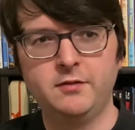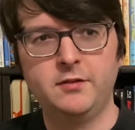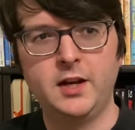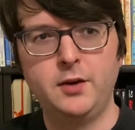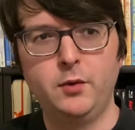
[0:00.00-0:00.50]

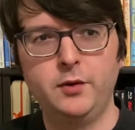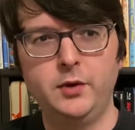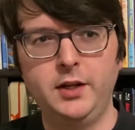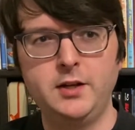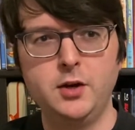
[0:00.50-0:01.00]
anyone
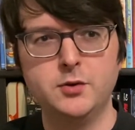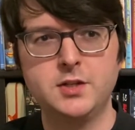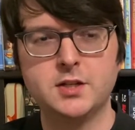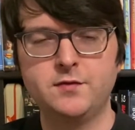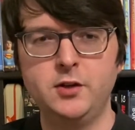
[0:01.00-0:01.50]
really knows
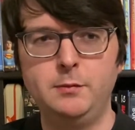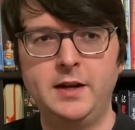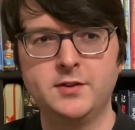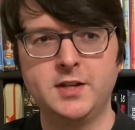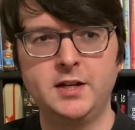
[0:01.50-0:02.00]
this film
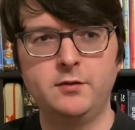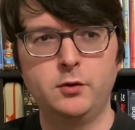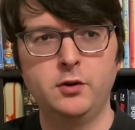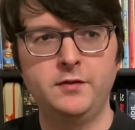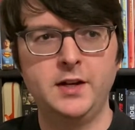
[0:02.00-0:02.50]
outside of
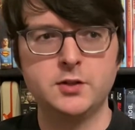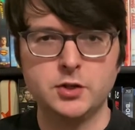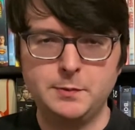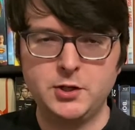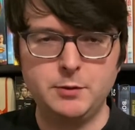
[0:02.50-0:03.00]
horror fans, or
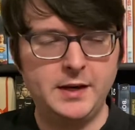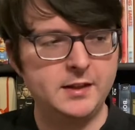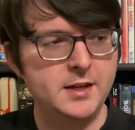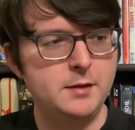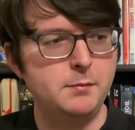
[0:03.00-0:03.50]
especially back
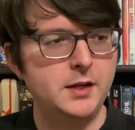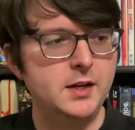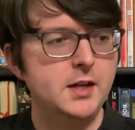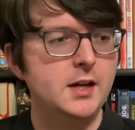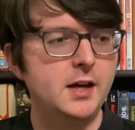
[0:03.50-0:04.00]
then, but
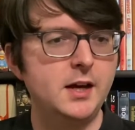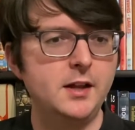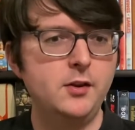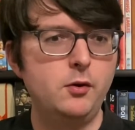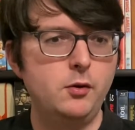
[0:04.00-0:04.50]

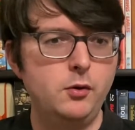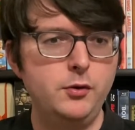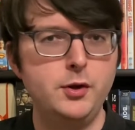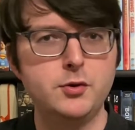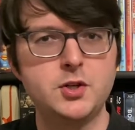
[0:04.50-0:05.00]
the whole
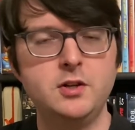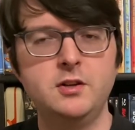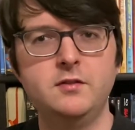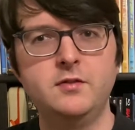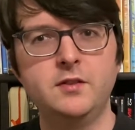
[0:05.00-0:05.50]
notion
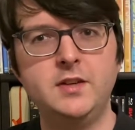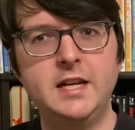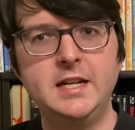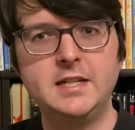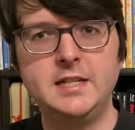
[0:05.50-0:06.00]
of
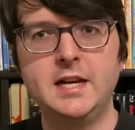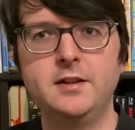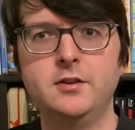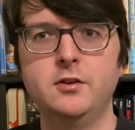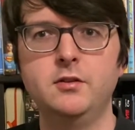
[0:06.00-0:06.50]
getting
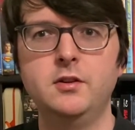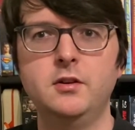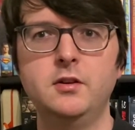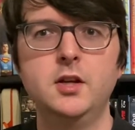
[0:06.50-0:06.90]
together the